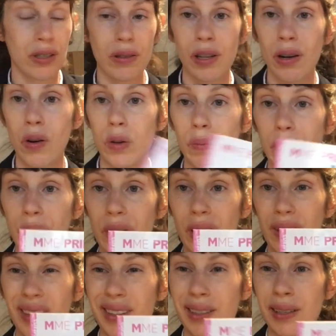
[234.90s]
their own
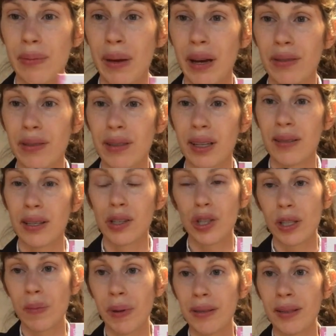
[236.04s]
book. This is about 6
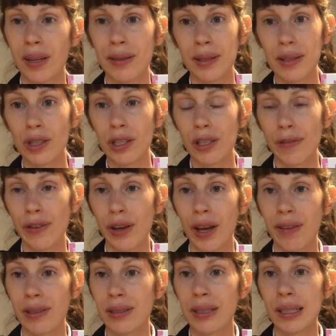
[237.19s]
inches by 6 inches. If you
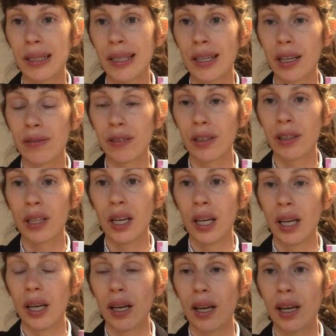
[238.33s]
have a CD cover
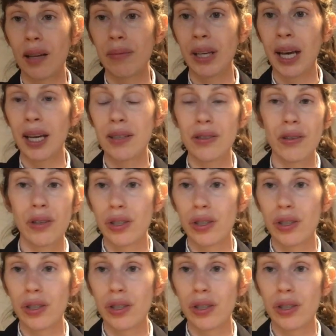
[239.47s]
case, you